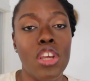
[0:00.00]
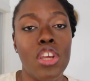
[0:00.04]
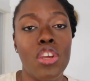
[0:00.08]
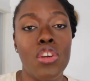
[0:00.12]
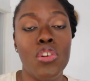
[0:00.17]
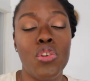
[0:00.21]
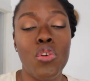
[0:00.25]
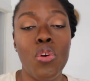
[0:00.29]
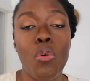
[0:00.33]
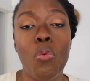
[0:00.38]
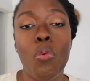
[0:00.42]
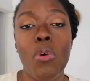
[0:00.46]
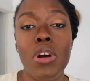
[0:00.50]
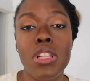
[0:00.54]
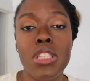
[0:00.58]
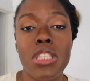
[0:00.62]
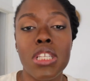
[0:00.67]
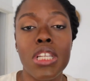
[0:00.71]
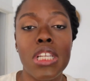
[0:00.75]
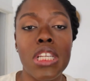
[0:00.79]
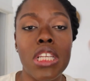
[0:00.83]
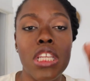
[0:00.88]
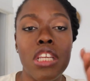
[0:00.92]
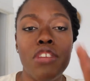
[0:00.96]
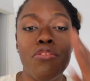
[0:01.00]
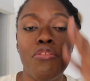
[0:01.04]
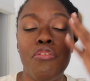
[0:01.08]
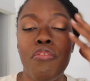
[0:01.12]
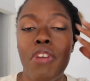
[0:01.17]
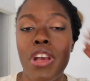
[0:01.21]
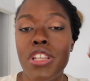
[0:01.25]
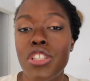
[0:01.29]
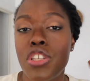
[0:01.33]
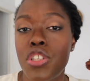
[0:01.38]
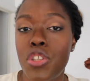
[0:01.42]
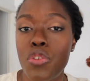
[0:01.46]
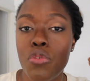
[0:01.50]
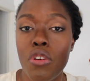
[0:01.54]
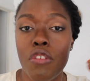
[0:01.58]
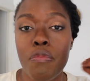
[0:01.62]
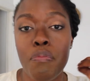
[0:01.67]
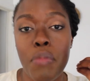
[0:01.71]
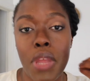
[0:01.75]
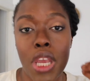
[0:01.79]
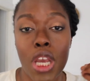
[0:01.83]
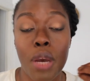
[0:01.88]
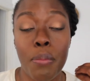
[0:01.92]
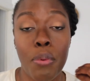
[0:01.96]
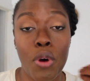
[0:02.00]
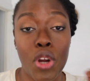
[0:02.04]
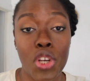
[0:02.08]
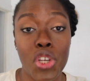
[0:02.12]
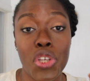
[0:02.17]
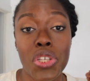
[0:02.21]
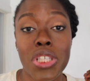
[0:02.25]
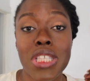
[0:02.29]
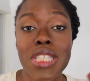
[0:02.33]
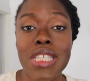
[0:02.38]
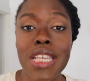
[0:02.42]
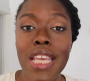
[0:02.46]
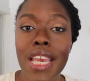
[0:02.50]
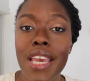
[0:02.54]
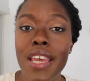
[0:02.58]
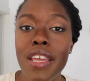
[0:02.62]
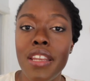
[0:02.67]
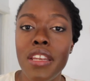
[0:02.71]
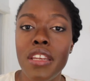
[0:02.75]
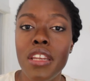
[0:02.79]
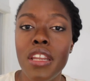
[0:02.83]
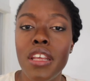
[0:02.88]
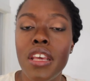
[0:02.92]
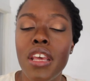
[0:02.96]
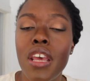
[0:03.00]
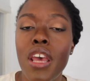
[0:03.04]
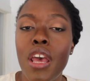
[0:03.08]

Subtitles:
You don't want to leave residue of makeup on your skin,